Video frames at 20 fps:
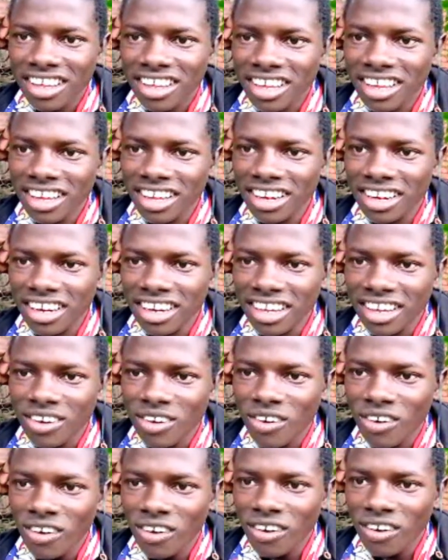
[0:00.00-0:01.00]
In the
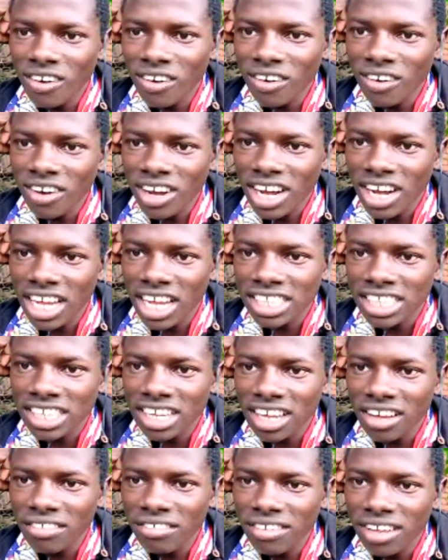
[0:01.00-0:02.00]
Congo,
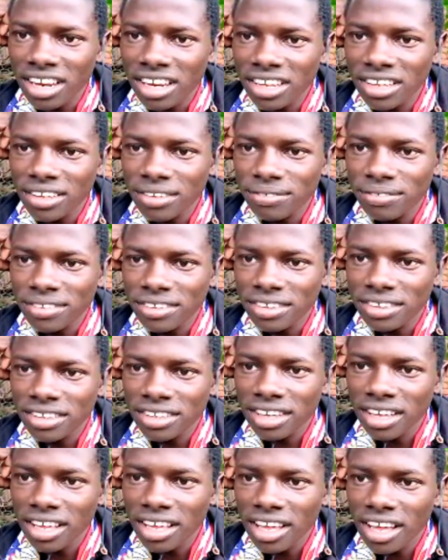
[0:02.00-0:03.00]
cassava leaves
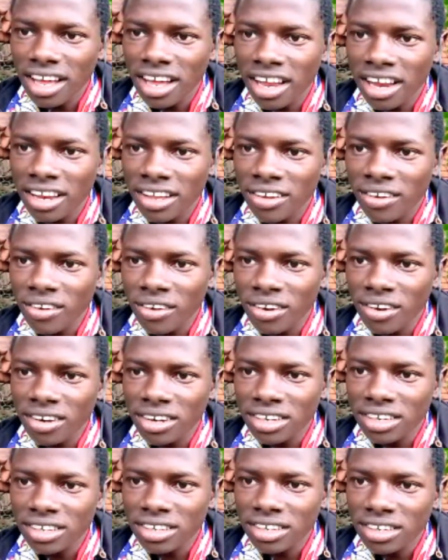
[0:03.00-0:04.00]
are
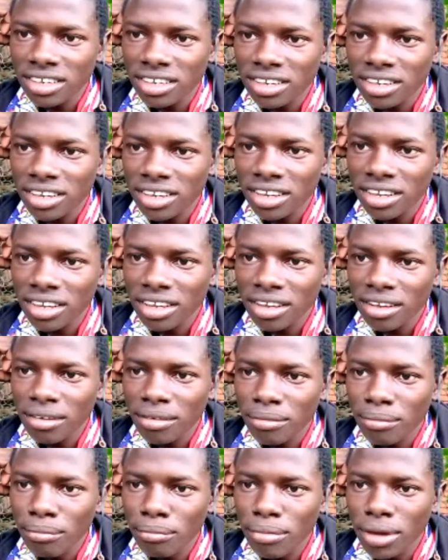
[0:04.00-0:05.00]
called
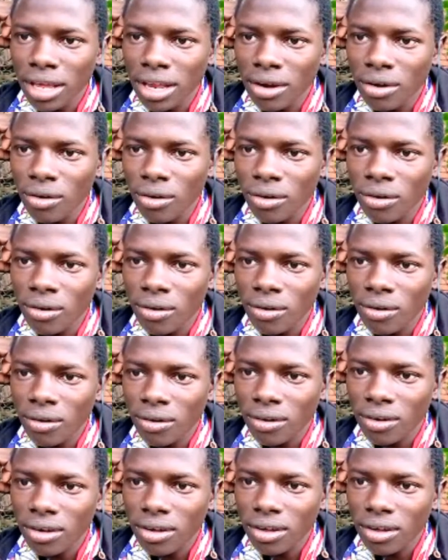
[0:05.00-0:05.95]
beloko.